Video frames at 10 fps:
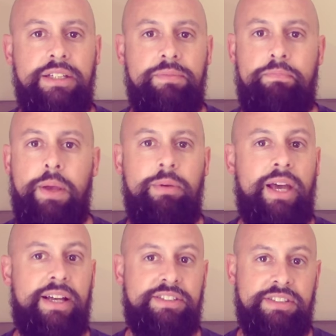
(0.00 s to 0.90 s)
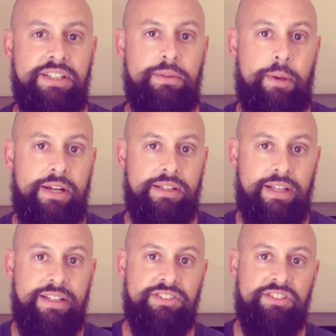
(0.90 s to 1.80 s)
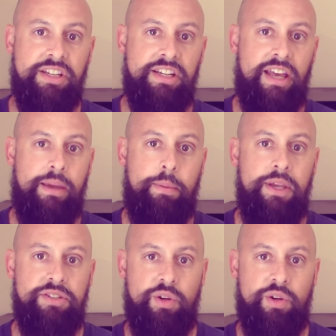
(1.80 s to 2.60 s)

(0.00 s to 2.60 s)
PBS Independent Lens did a piece